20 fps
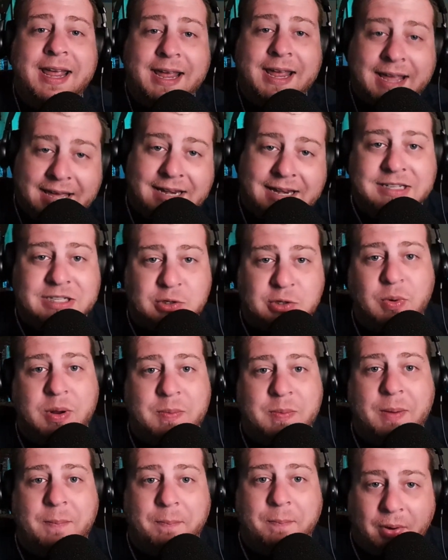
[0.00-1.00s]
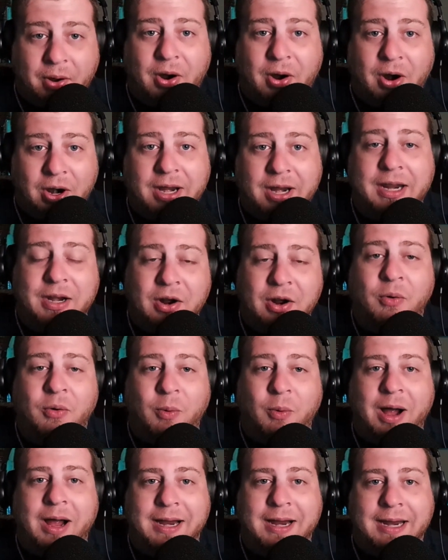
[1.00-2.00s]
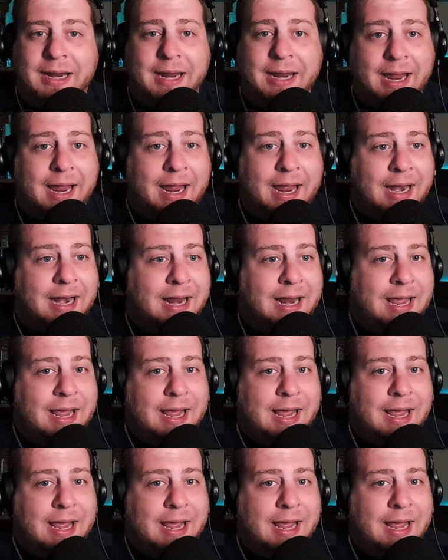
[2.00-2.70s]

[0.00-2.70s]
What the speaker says: in a swim-up bar in Hawaii, and